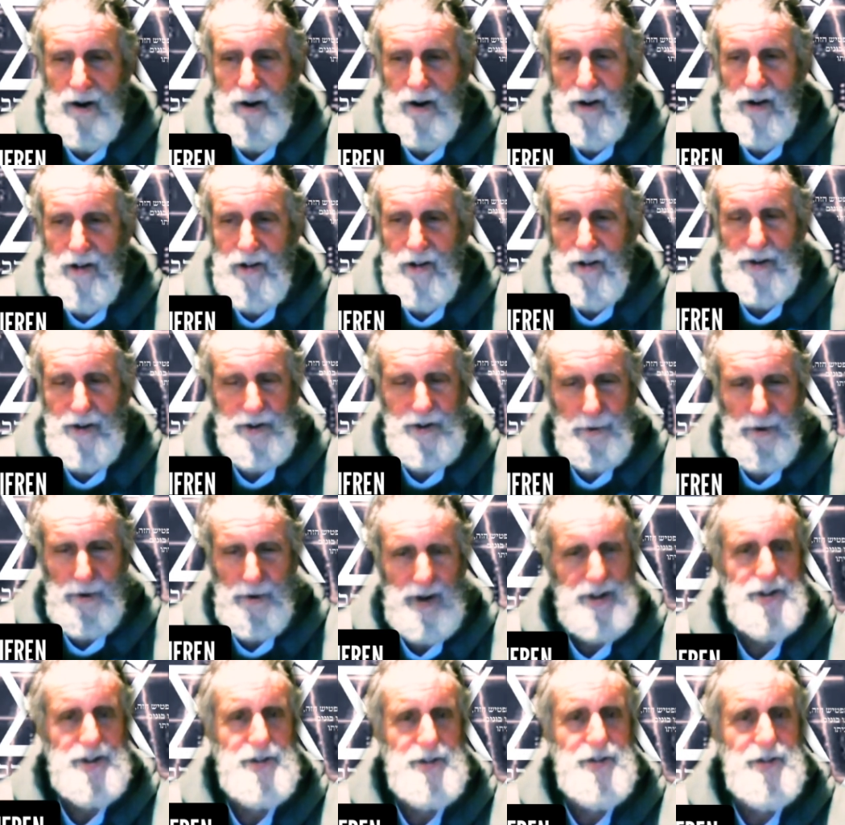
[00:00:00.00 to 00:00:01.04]
there's a
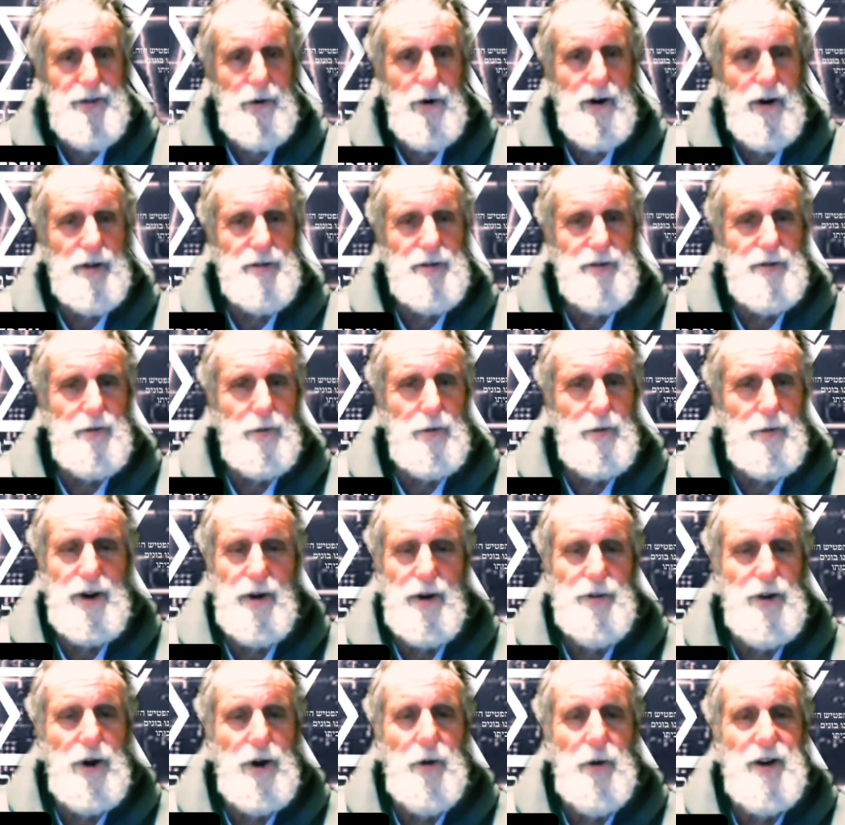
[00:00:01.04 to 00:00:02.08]
reason for it. We
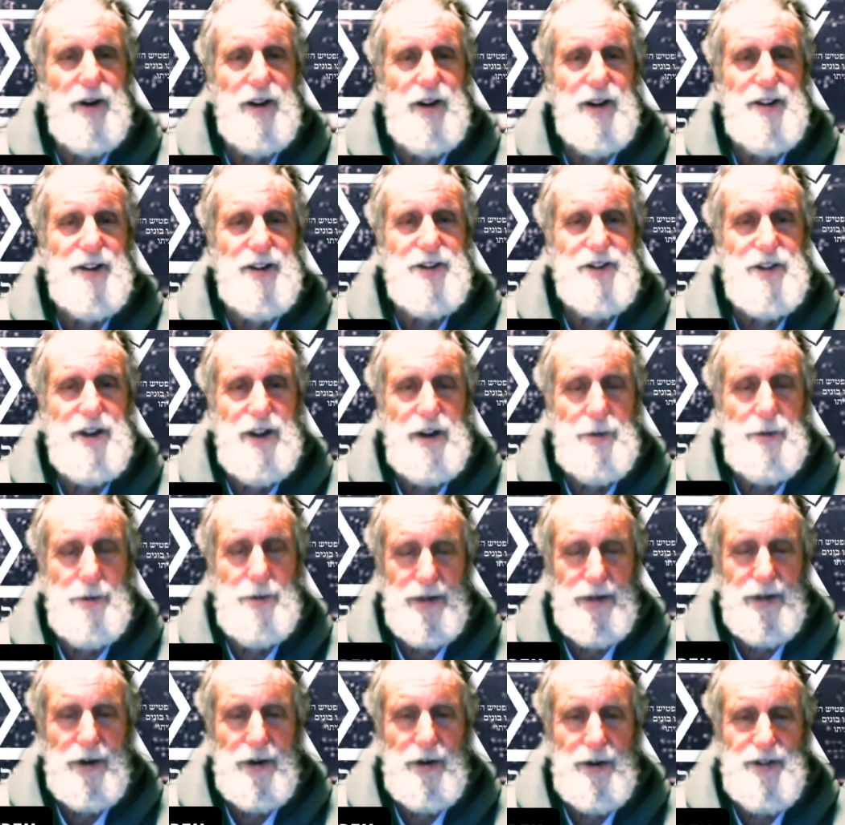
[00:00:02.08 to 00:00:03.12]
don't know what it is,
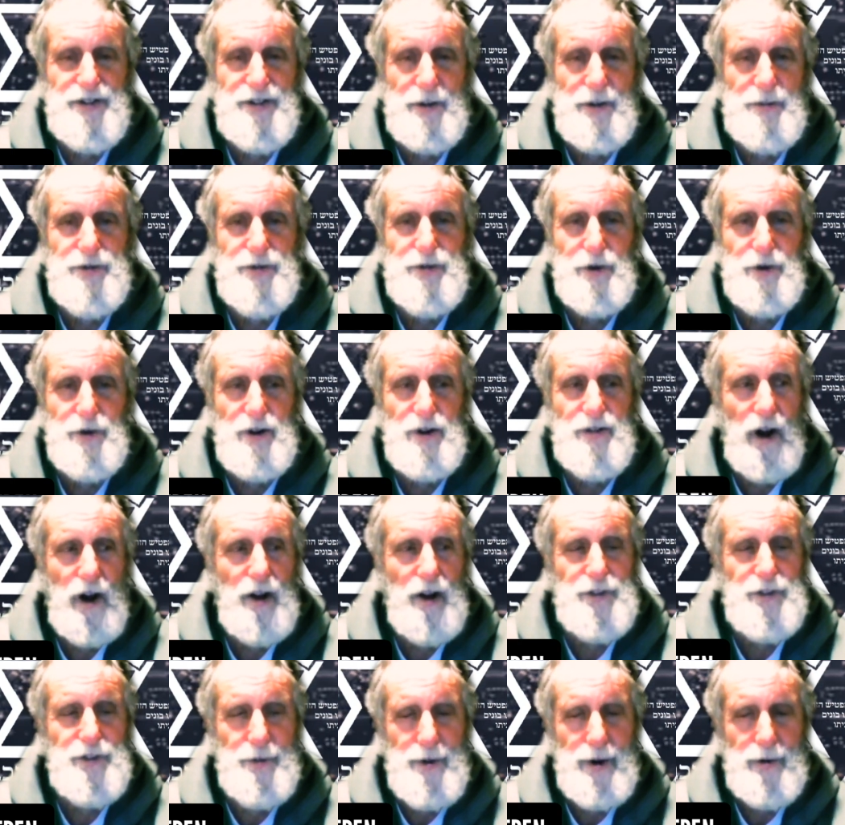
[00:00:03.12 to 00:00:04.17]
but there is some sort of
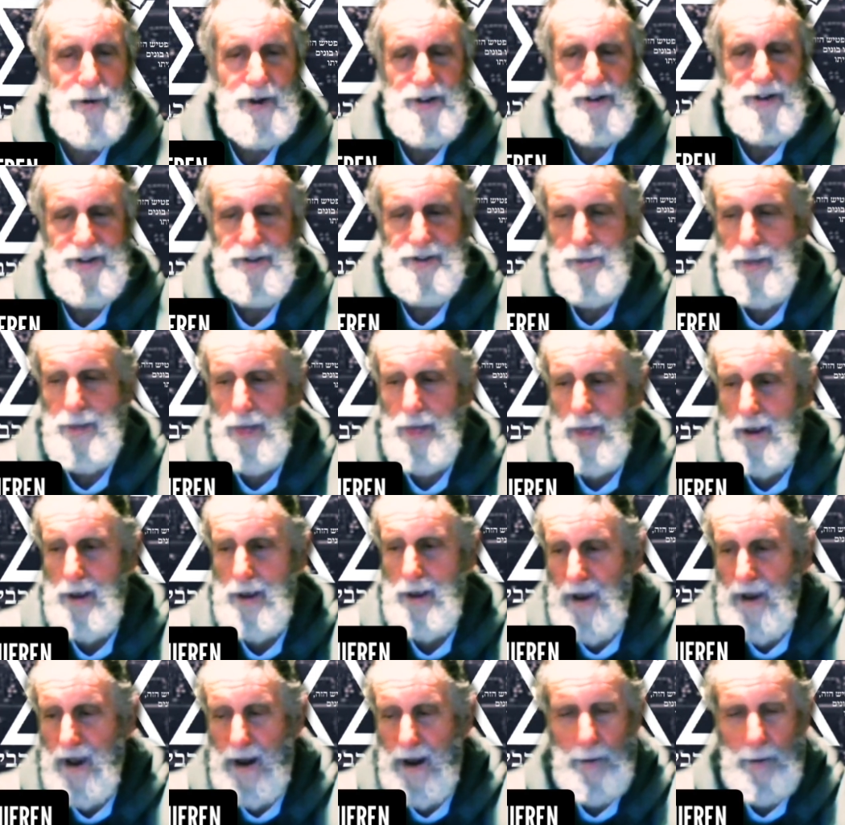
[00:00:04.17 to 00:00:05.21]
ultimate reason.
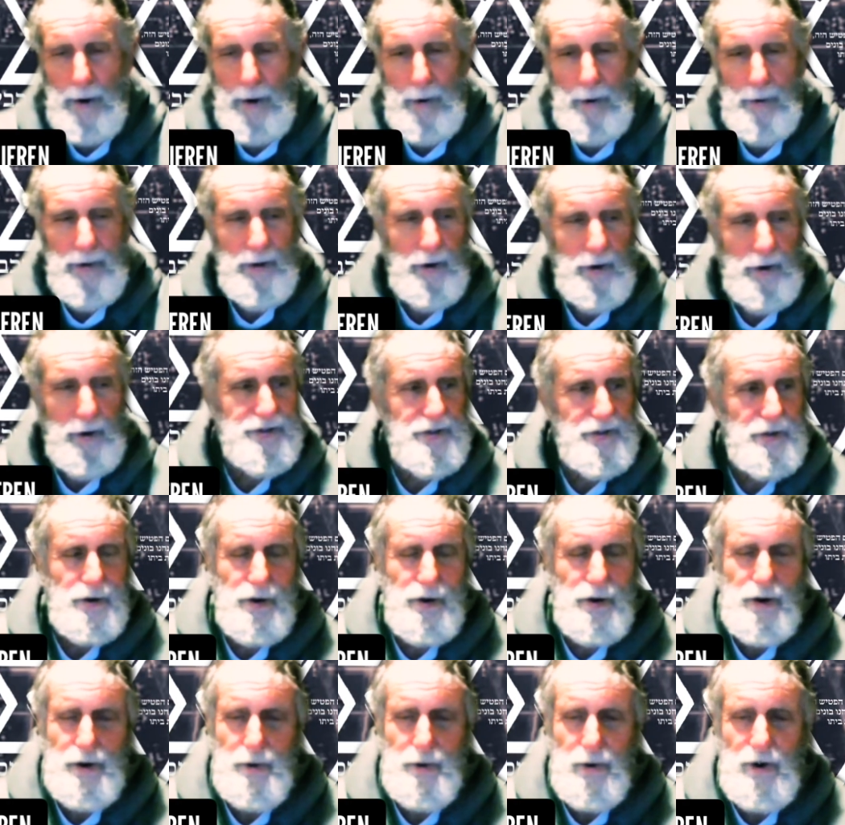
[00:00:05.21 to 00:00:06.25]
Anyway, with those
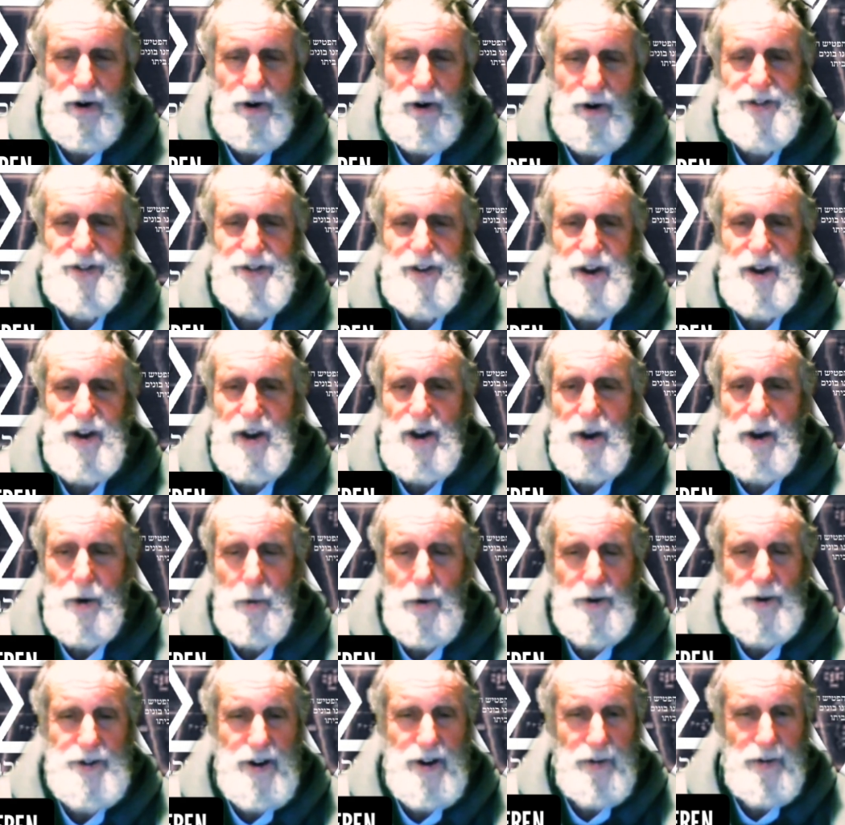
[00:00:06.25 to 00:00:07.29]
good words,
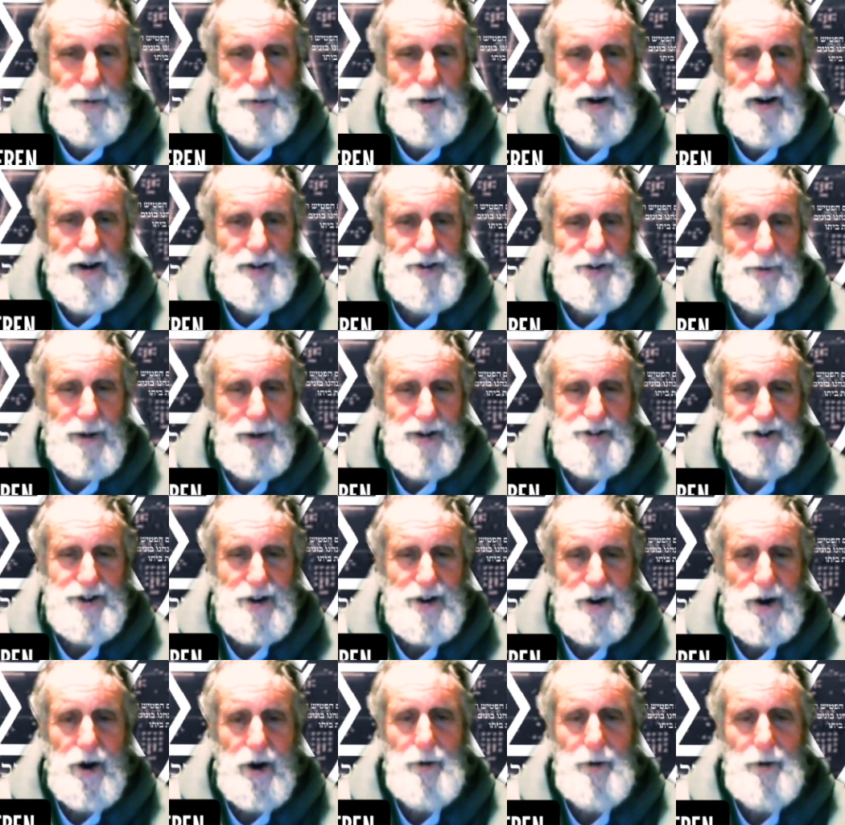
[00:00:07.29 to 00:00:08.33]
wish everybody Shabbat
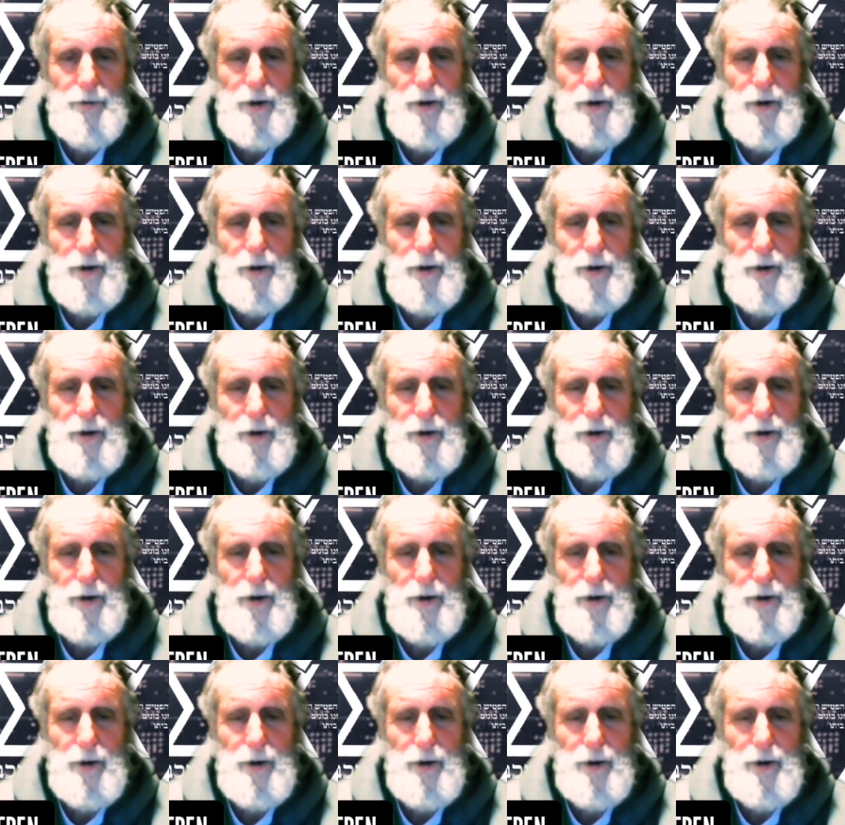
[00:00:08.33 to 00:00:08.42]
Shalom, a